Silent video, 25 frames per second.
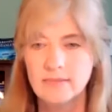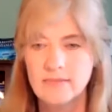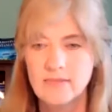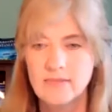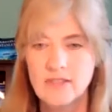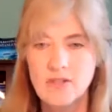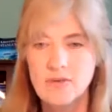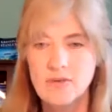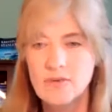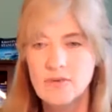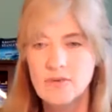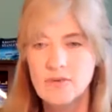
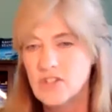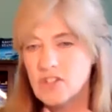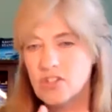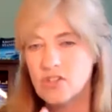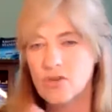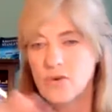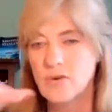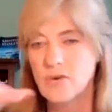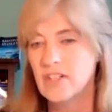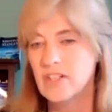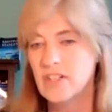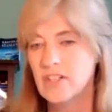So the
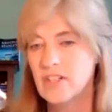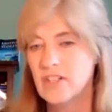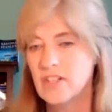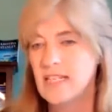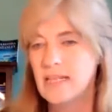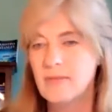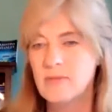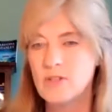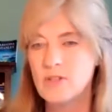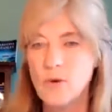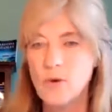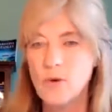story just
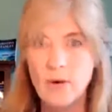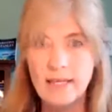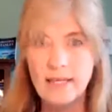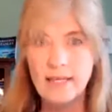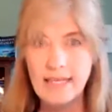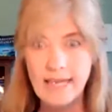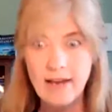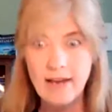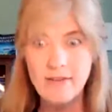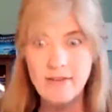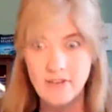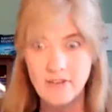keeps going, you
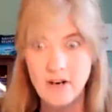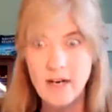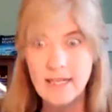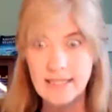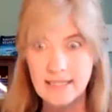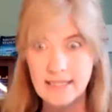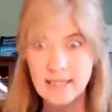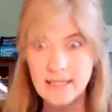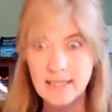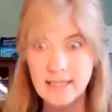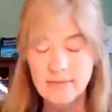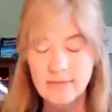can't find
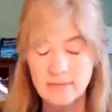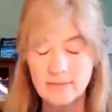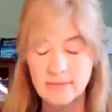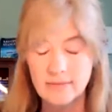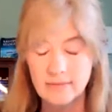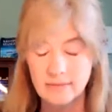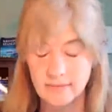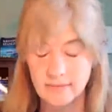it.